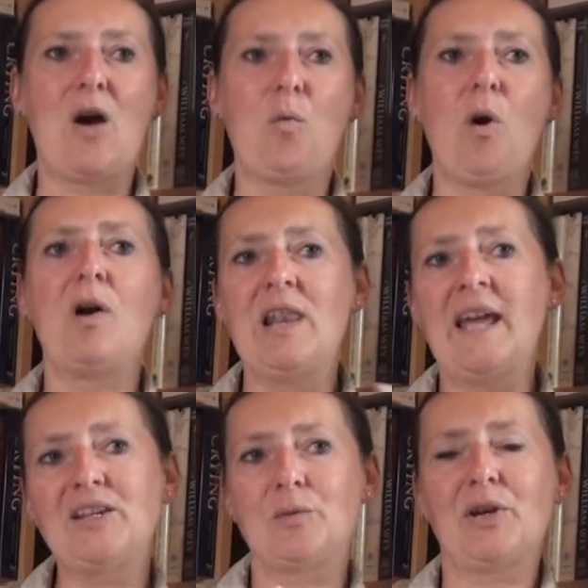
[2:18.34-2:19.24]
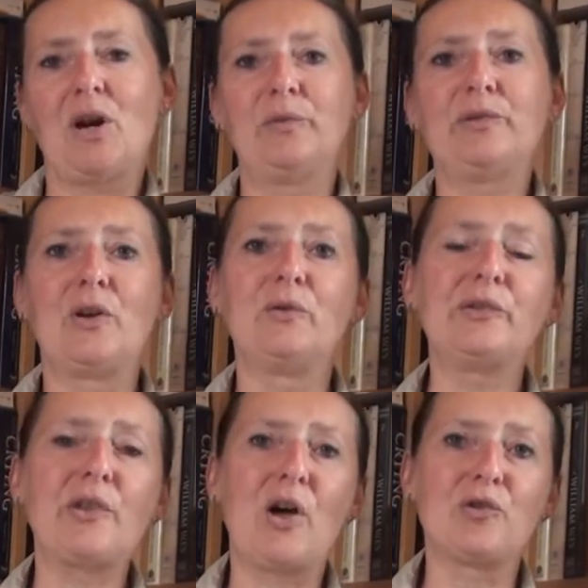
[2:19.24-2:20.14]
what later becomes known
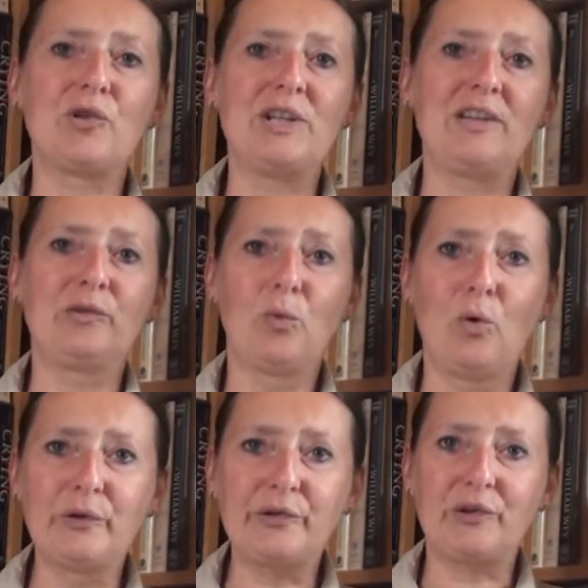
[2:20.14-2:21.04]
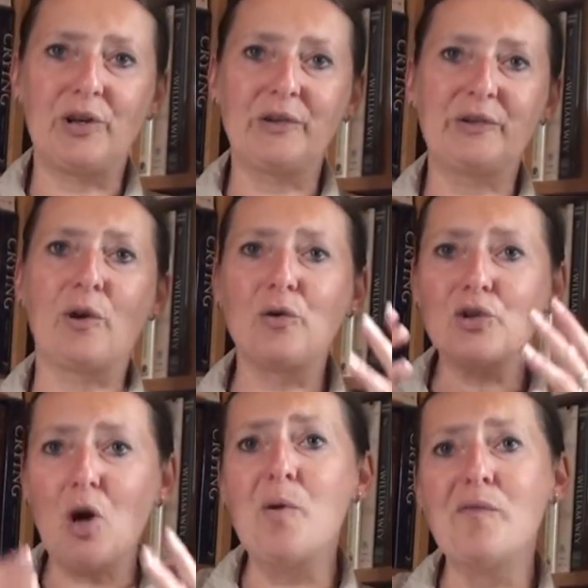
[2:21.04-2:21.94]
as the 100 Years' War starts. So on
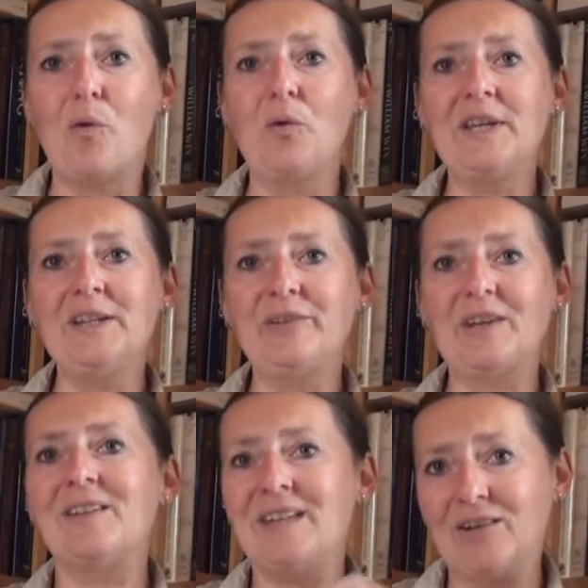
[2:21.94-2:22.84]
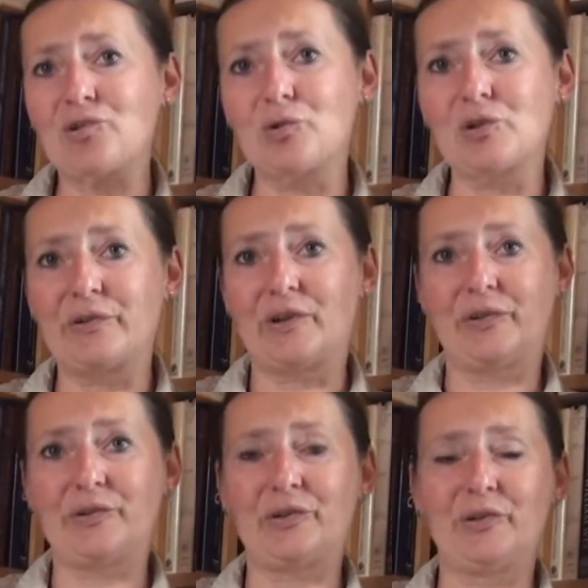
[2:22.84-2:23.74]
top of all these natural
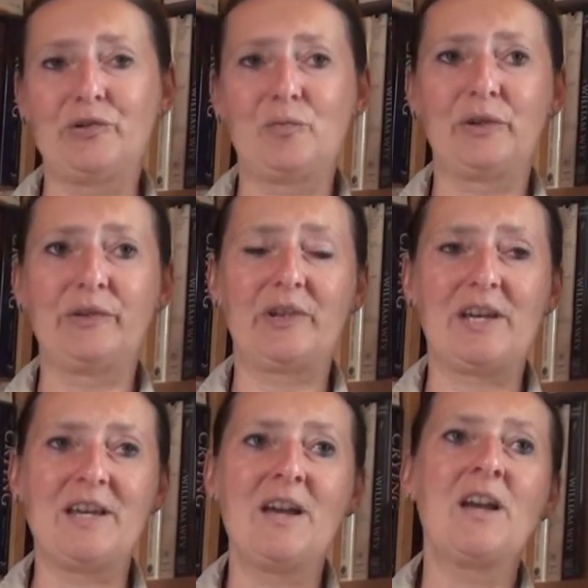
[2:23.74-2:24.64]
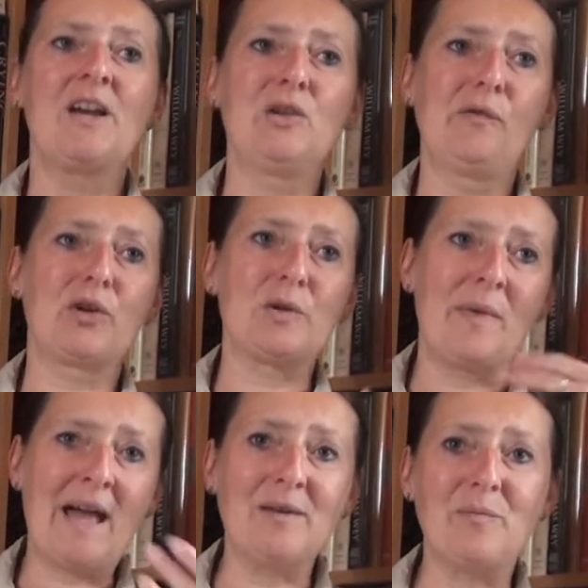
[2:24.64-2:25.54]
disasters, you might say, you've got a
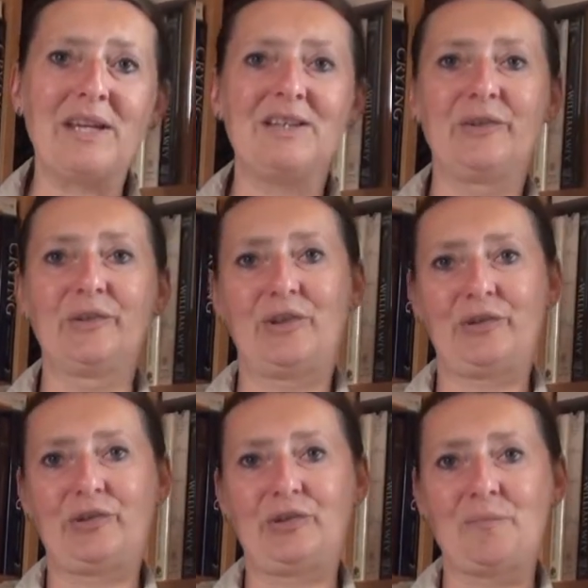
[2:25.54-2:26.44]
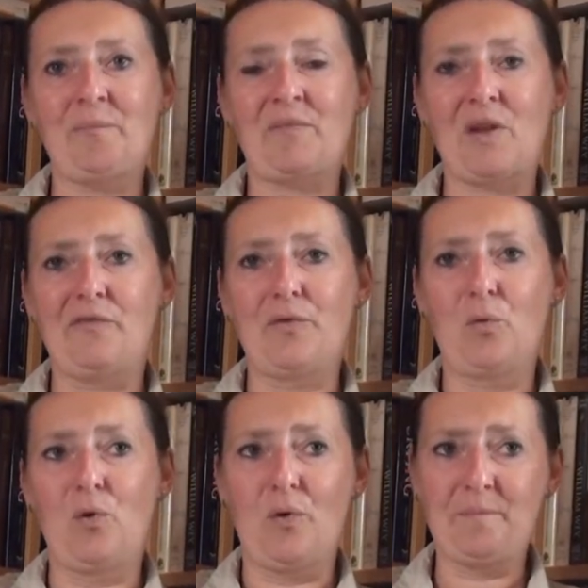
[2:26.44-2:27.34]
man-made disaster of the
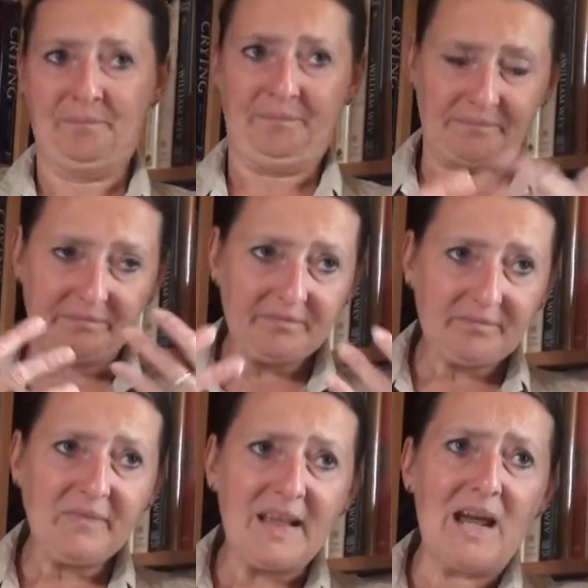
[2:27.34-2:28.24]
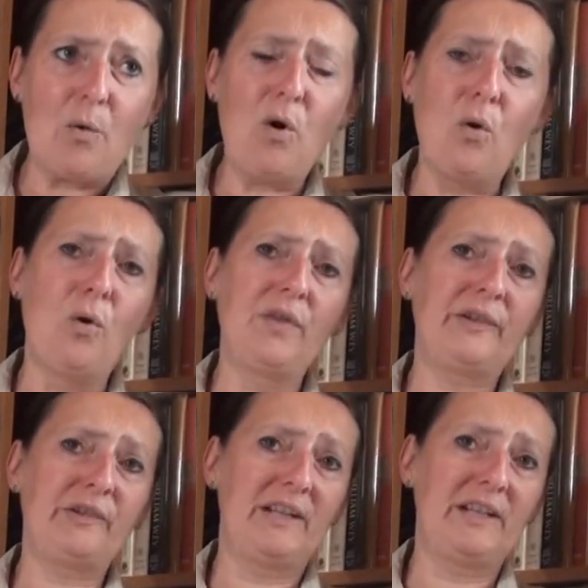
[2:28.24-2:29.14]
war. Now, what all this